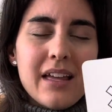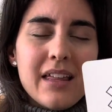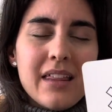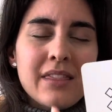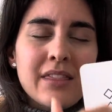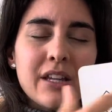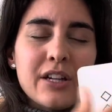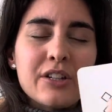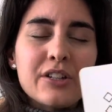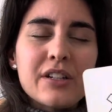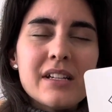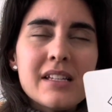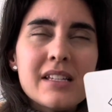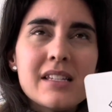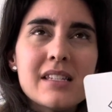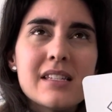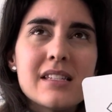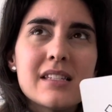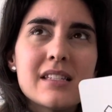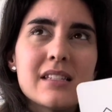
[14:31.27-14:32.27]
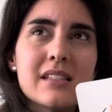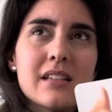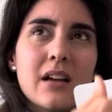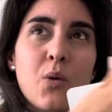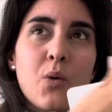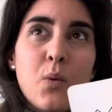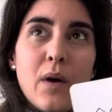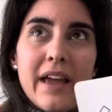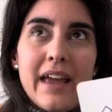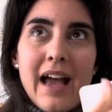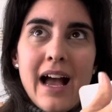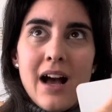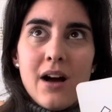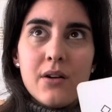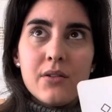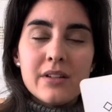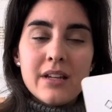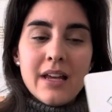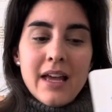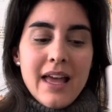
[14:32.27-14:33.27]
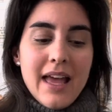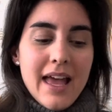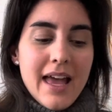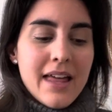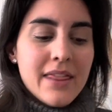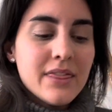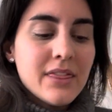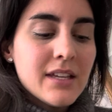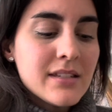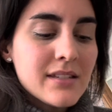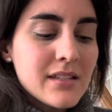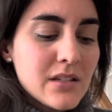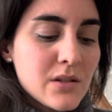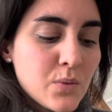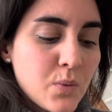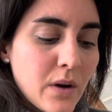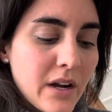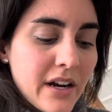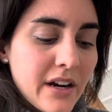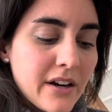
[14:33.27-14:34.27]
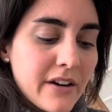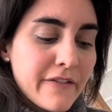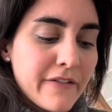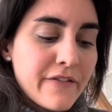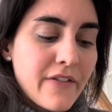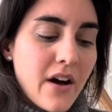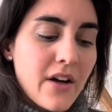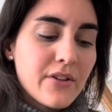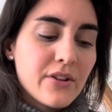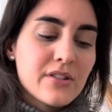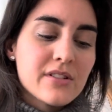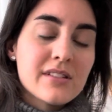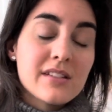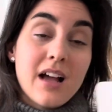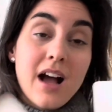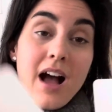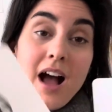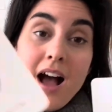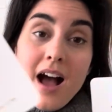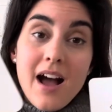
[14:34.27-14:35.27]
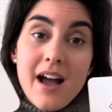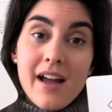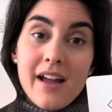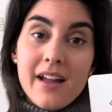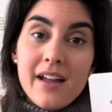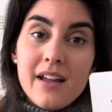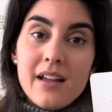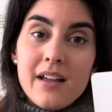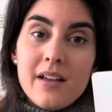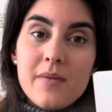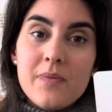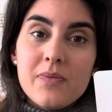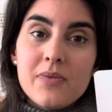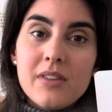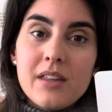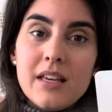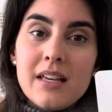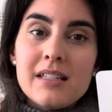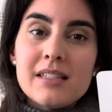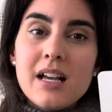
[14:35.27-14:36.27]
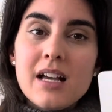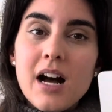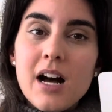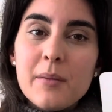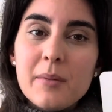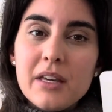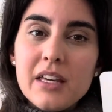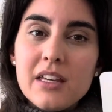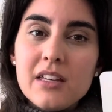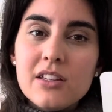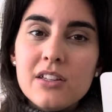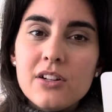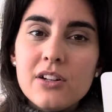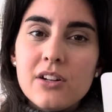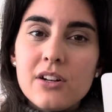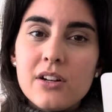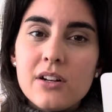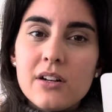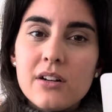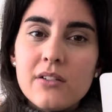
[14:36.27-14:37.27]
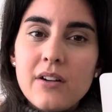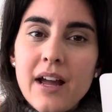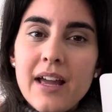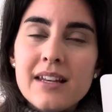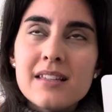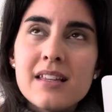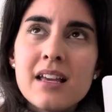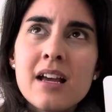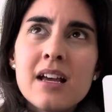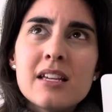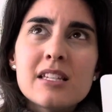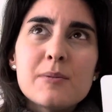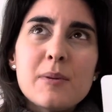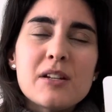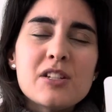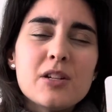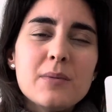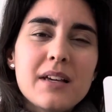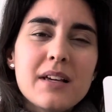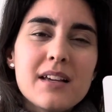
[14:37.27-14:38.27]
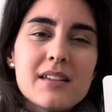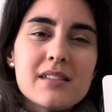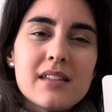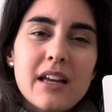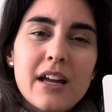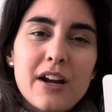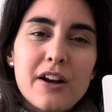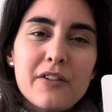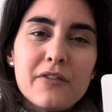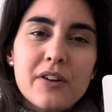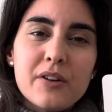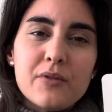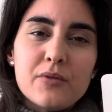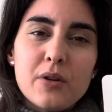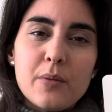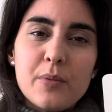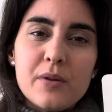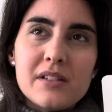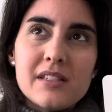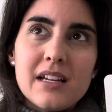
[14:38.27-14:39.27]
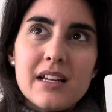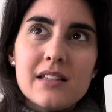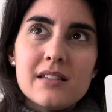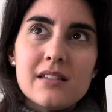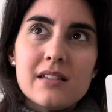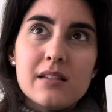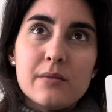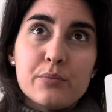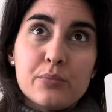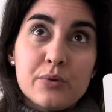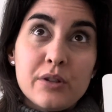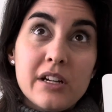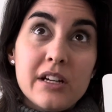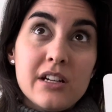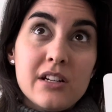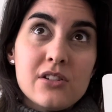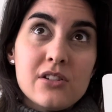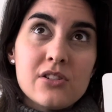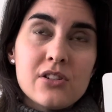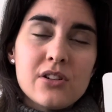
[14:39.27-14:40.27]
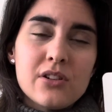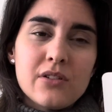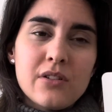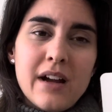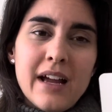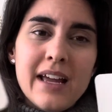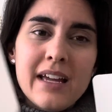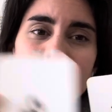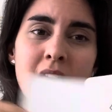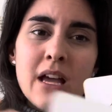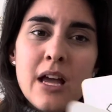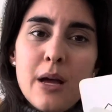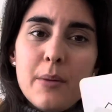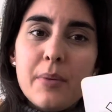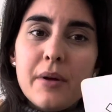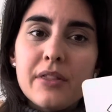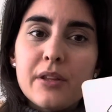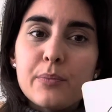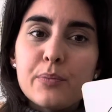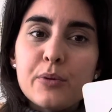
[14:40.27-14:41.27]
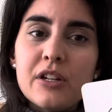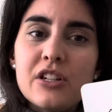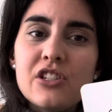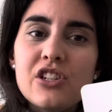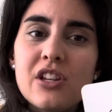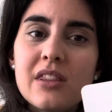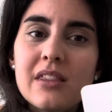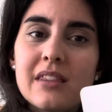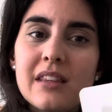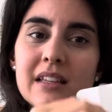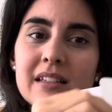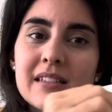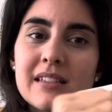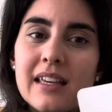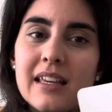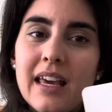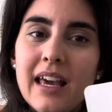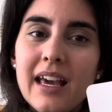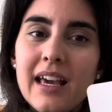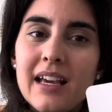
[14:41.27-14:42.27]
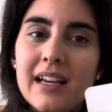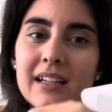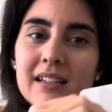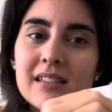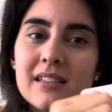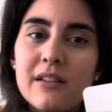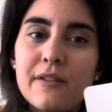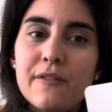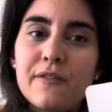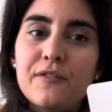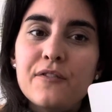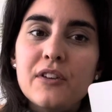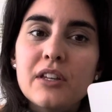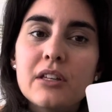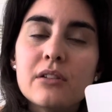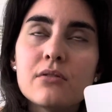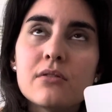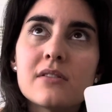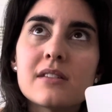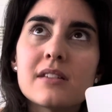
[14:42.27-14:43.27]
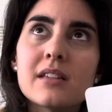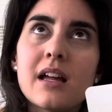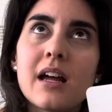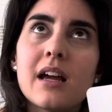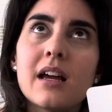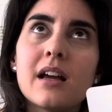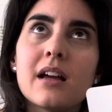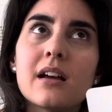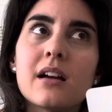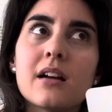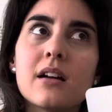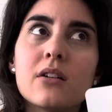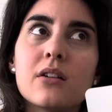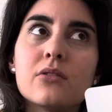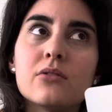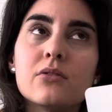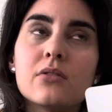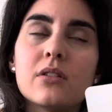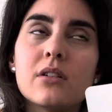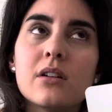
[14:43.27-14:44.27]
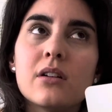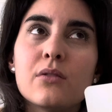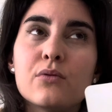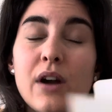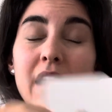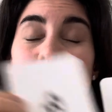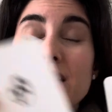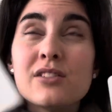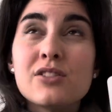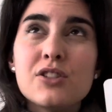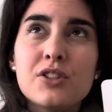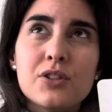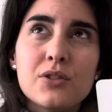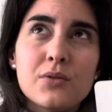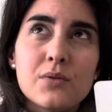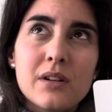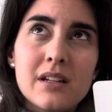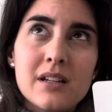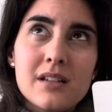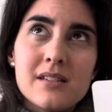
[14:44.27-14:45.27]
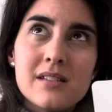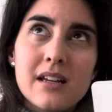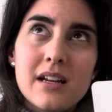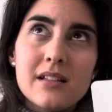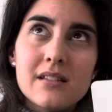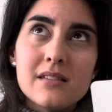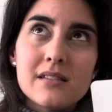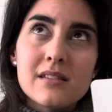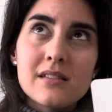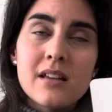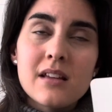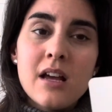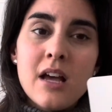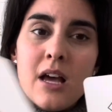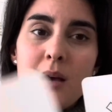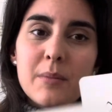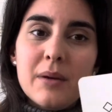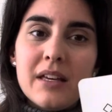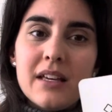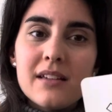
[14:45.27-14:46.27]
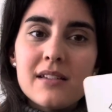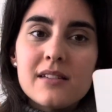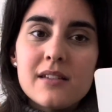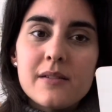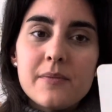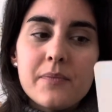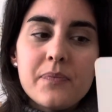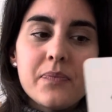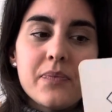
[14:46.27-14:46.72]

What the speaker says: there is a way out. And this is where Father Sky is coming here, right? Especially because the Hierophant represents the bridge, right? But the bridge in this case feels like a rescue in a sense, because